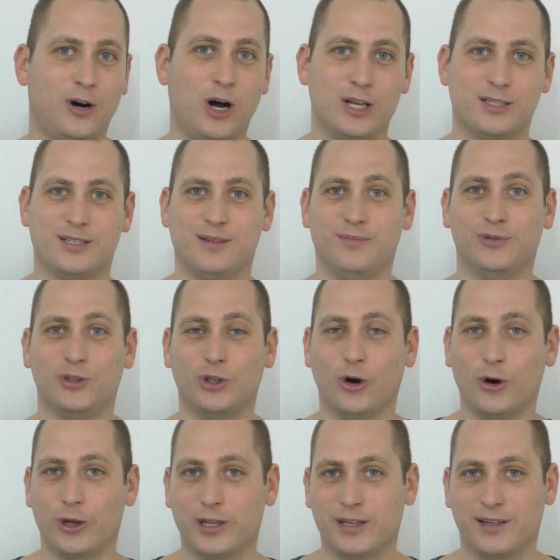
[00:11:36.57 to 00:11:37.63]
awesome
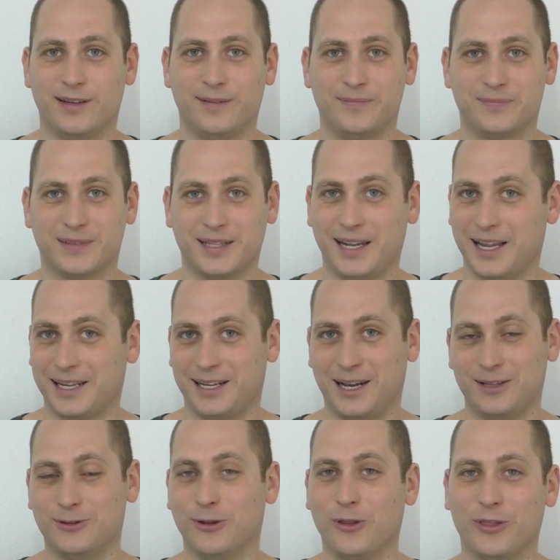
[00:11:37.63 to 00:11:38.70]
toy. Like,
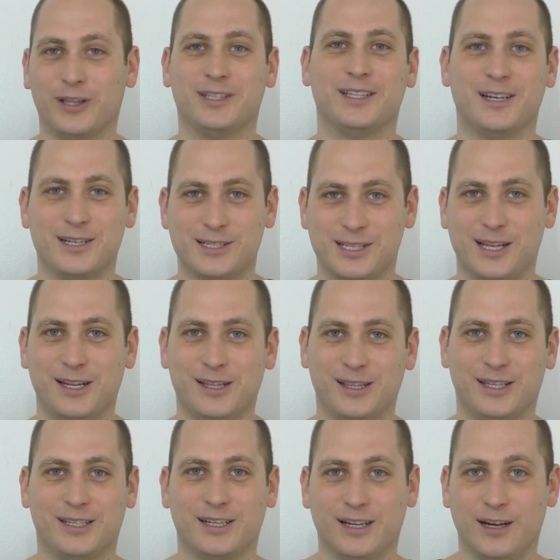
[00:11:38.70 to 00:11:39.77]
I don't think there is
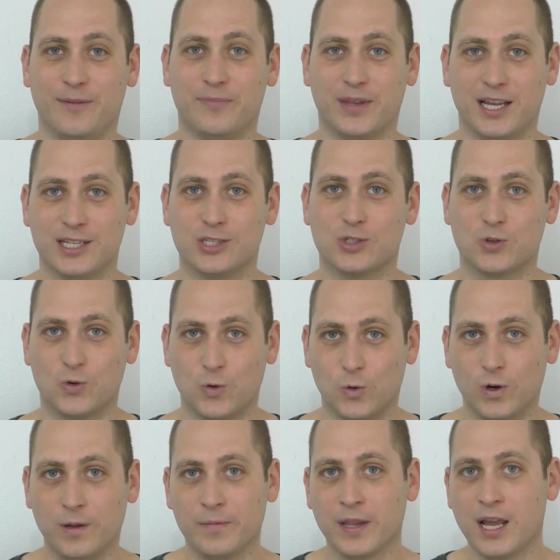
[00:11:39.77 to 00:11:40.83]
anything as
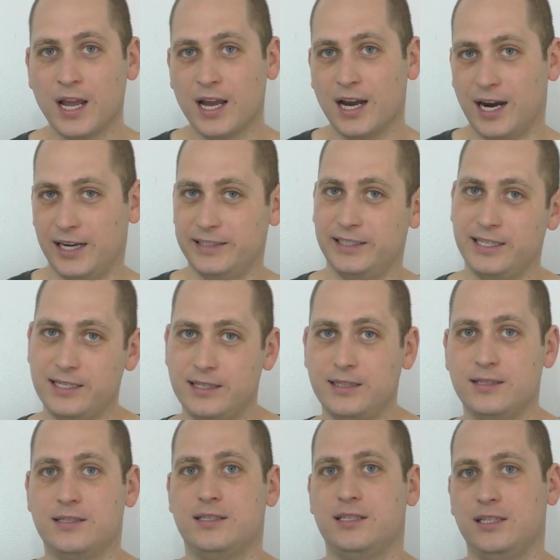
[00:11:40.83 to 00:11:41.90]
cool. I did
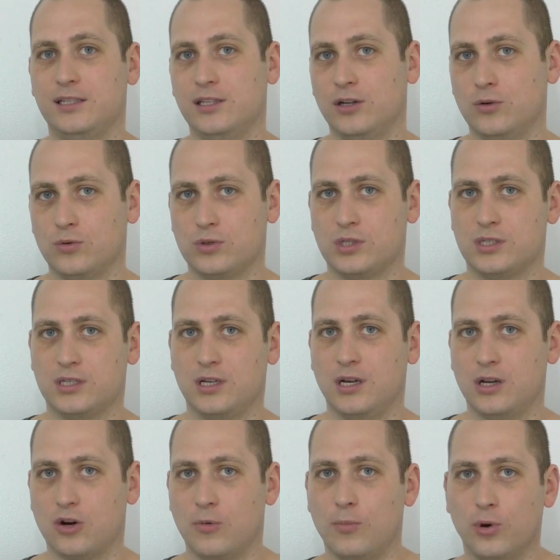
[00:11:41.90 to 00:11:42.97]
see those
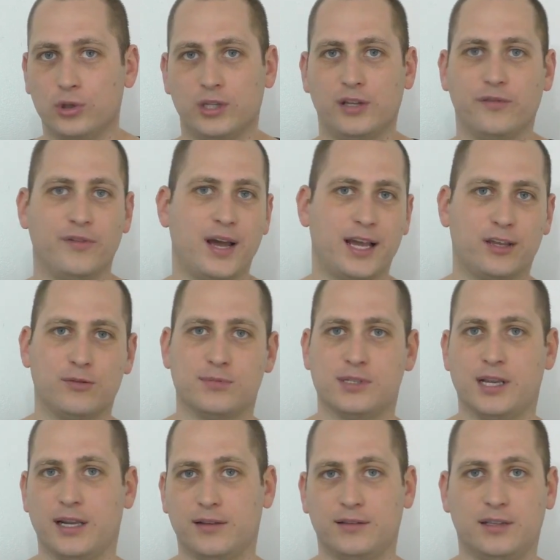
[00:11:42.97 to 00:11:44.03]
robotic vacuums
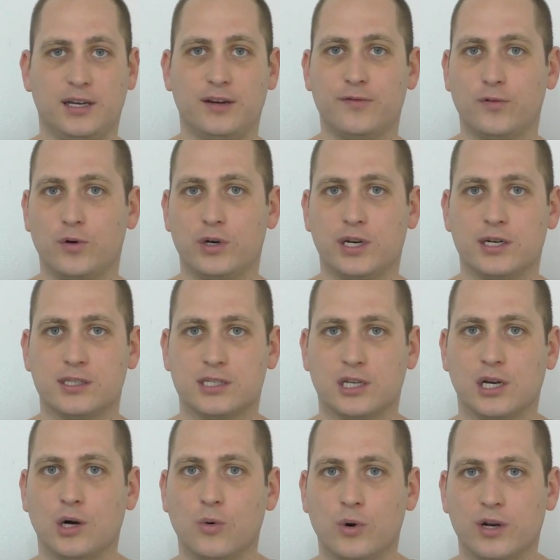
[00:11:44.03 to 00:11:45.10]
like 3-4 years
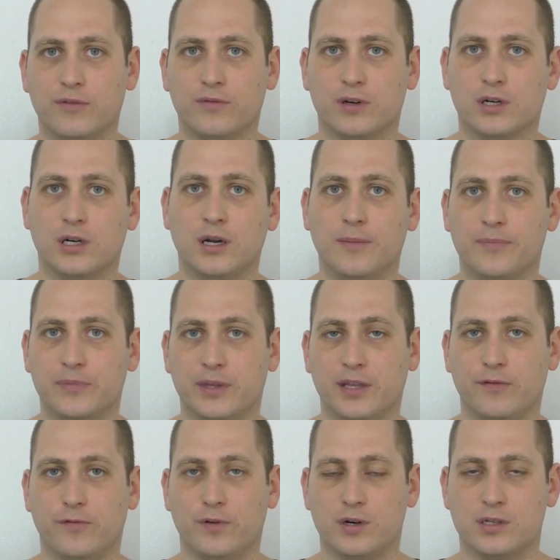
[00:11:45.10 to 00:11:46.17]
ago whenever
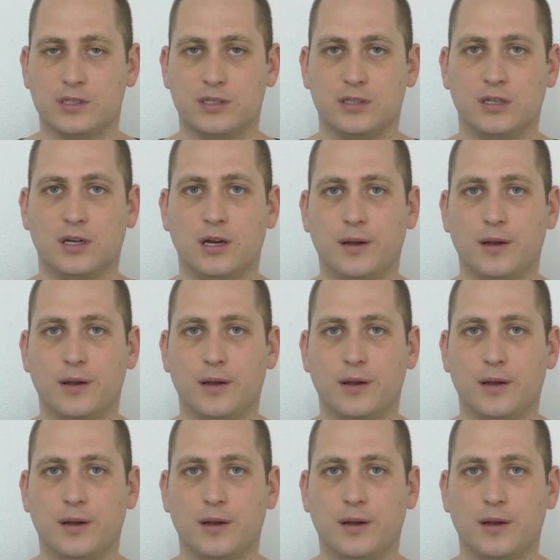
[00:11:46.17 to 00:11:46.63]
they first